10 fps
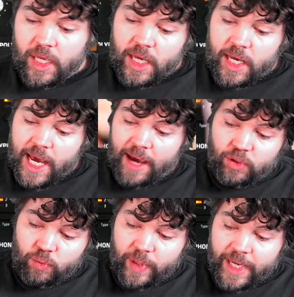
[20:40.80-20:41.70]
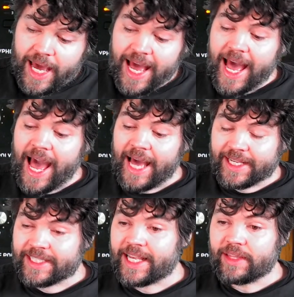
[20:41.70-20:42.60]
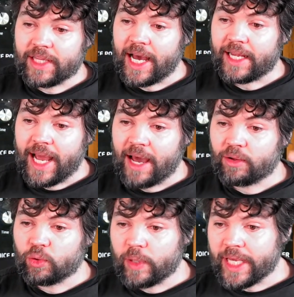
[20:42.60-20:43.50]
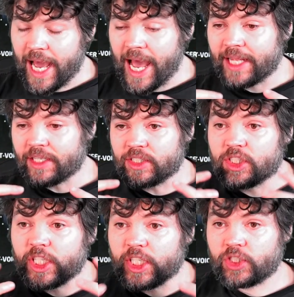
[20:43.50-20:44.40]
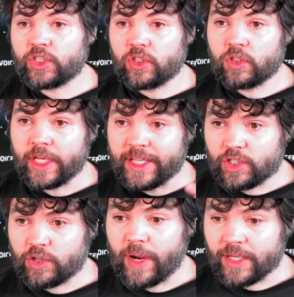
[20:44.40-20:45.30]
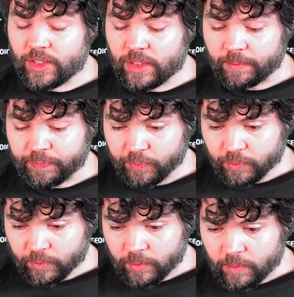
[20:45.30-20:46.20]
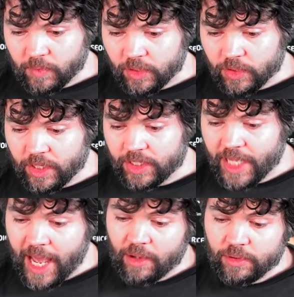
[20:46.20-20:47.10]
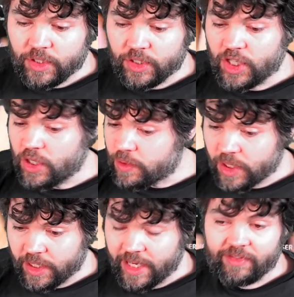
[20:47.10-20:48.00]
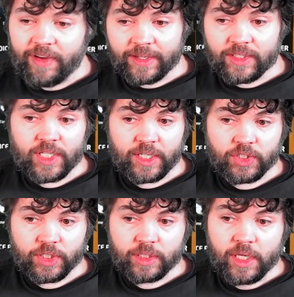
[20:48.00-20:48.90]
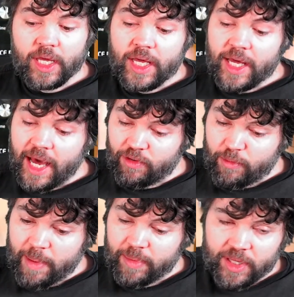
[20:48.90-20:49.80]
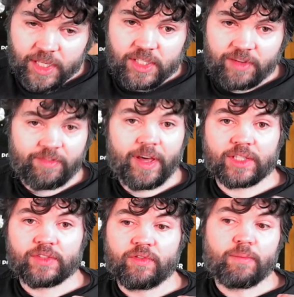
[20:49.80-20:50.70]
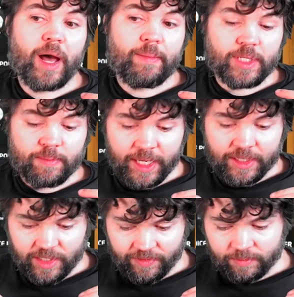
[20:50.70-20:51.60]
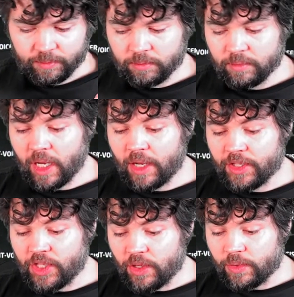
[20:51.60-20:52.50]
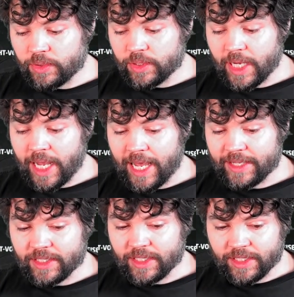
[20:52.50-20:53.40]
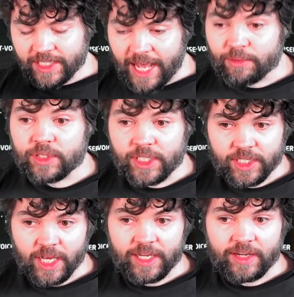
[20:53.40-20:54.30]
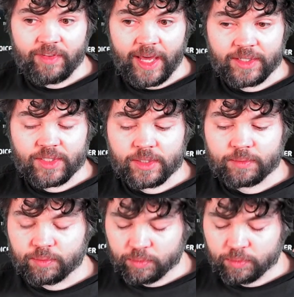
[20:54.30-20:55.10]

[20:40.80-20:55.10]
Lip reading: How do we accent that? How do we add additional interest to the sound using the effect section? And remember, these effects, from my perspective, are used as sound design effects.